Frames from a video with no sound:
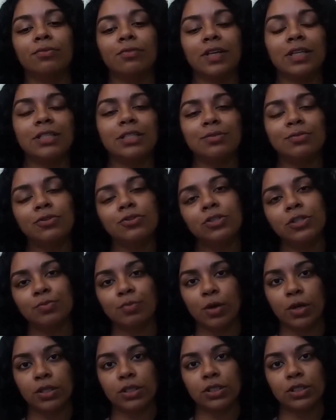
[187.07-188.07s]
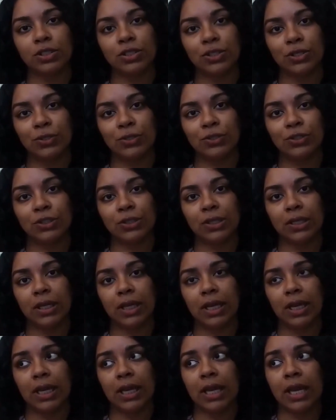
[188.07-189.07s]
the victim's response is
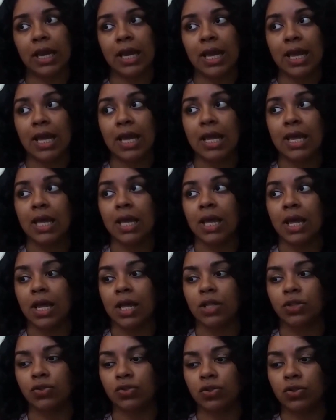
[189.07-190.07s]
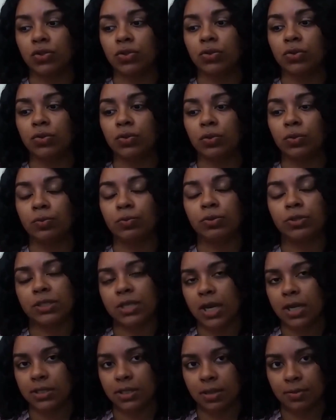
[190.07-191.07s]
usually to
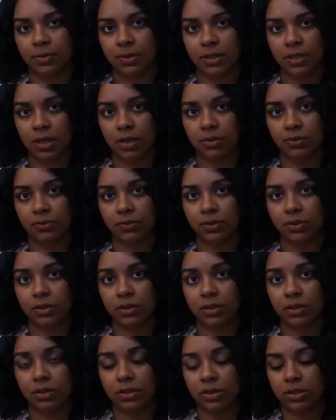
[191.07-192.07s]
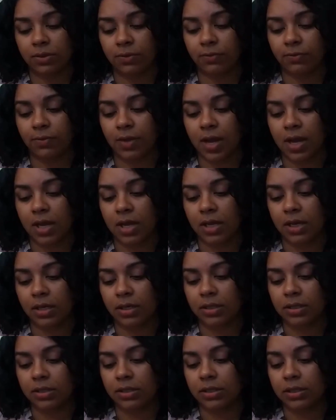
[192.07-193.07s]
protect themselves, to
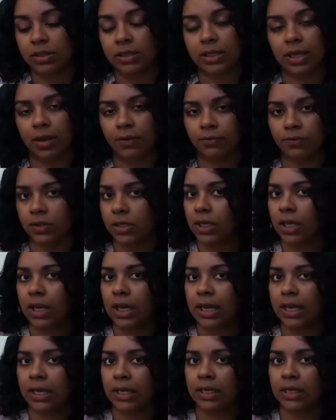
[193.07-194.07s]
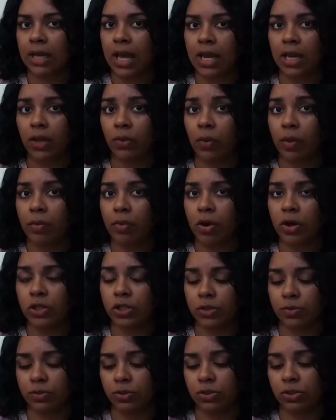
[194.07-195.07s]
find safety in any way
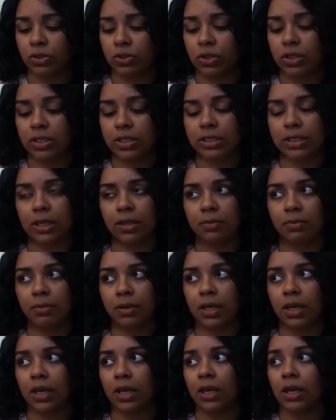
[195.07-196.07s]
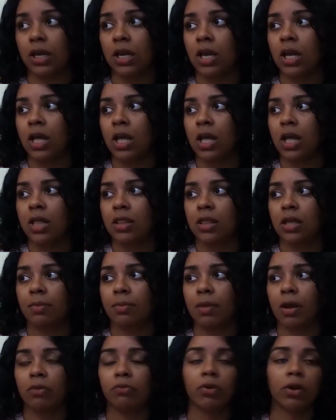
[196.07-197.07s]
possible. So this can be,
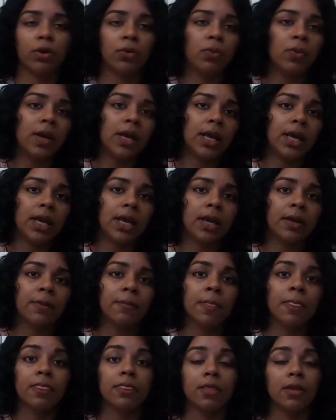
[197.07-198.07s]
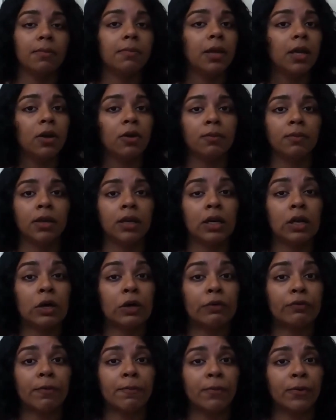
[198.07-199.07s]
they might run away, they may or may
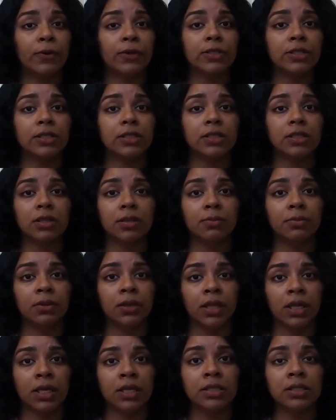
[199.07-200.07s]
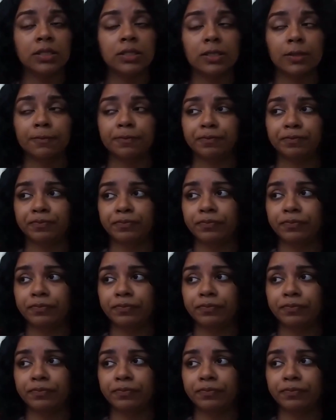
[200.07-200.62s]
not report it to the police,